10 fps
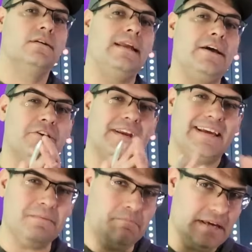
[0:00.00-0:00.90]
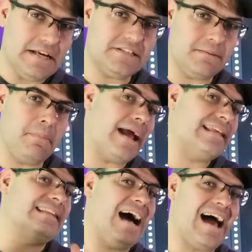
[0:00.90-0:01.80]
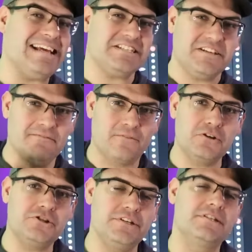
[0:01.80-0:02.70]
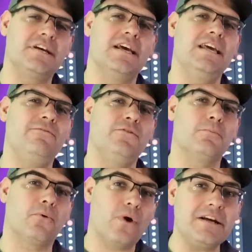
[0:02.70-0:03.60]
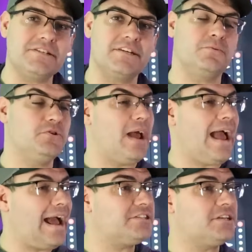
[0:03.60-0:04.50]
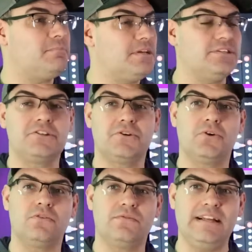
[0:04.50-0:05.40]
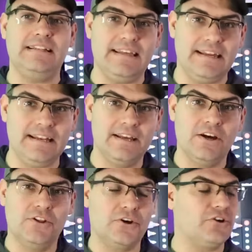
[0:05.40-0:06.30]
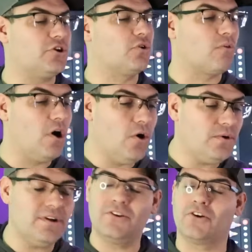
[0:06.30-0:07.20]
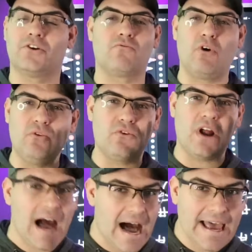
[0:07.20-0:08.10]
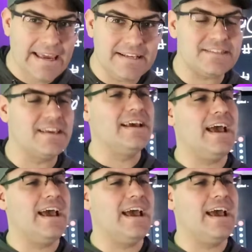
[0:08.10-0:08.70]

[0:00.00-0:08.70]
Now you're gonna get the biggest impact and the highest conversions if your process, when you ask a business owner if they did it, they're gonna groan, they're gonna roll their eyes,